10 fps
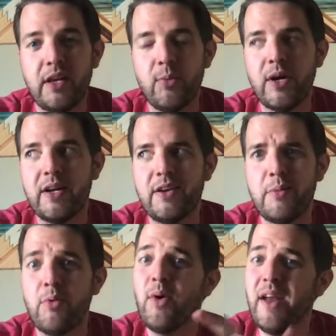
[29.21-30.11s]
we're going to,
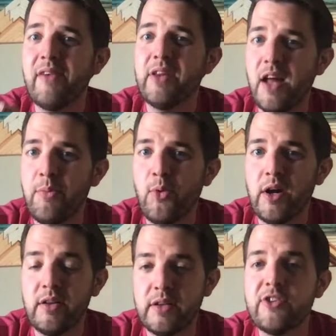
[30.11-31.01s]
number one, have a lot more
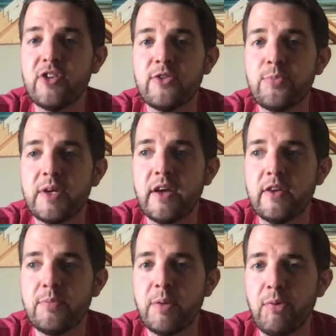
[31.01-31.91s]
collisions because
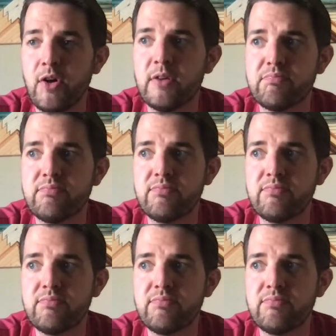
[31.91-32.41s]
people are,